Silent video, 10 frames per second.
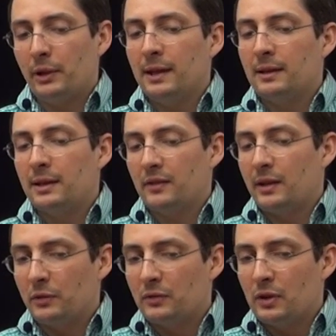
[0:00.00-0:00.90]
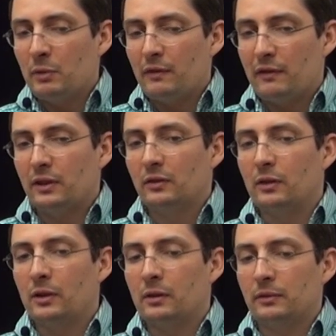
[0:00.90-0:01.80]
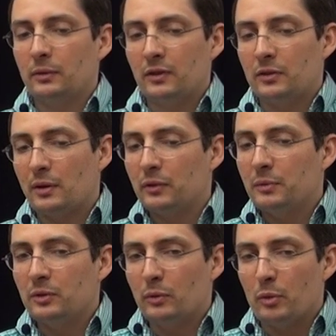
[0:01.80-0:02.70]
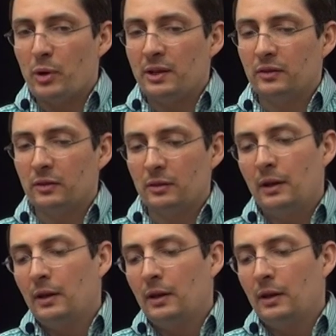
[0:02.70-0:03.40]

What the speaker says: player that's downstream of FXR, so it's a transcriptional repressor.